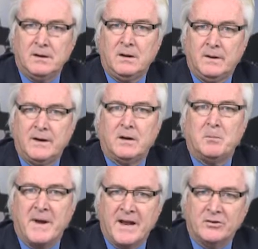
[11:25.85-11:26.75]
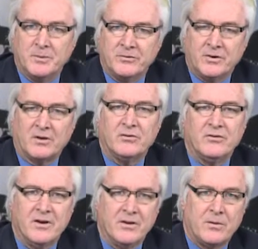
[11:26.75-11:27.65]
clear management structures
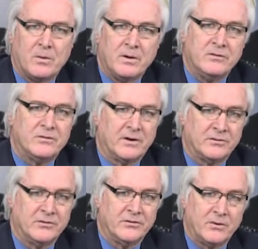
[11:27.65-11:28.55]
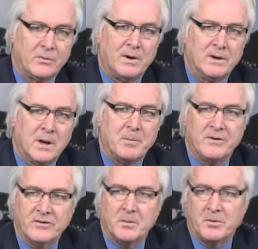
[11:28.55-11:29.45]
and authority structures to run
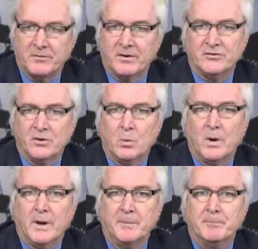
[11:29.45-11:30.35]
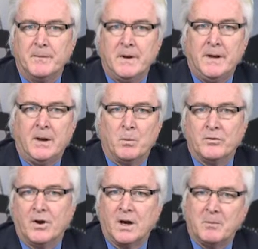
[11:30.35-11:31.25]
companies in a professional way. And we'll
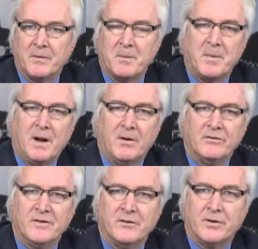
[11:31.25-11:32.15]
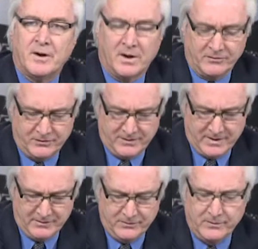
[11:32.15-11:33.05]
talk about the balance and the trade-offs of how
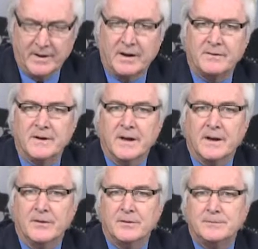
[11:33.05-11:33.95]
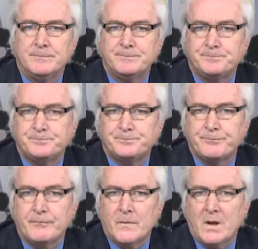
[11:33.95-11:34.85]
to do that at the end.
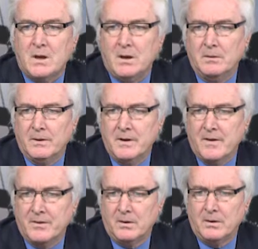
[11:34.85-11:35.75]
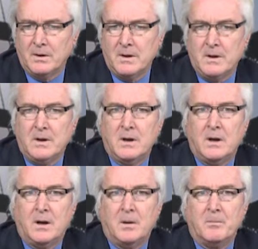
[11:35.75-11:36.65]
Another
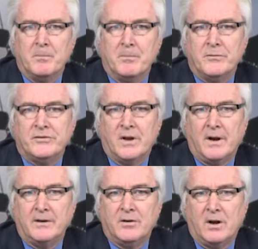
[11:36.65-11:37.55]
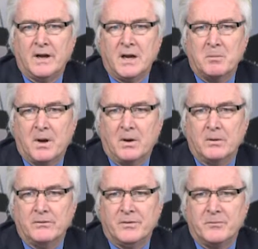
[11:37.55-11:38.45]
slide talking about
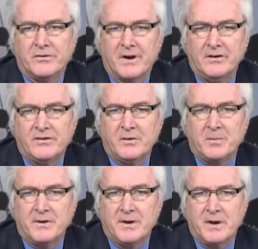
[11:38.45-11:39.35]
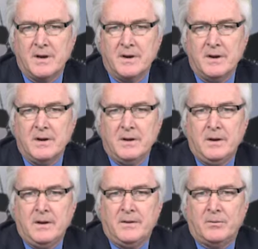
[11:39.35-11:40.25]
some studies that have been done.
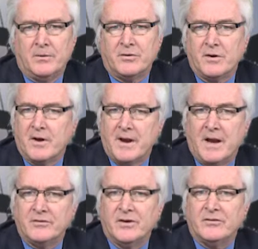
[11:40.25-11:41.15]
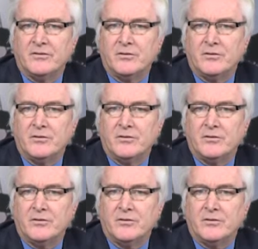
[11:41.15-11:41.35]
The return on assets of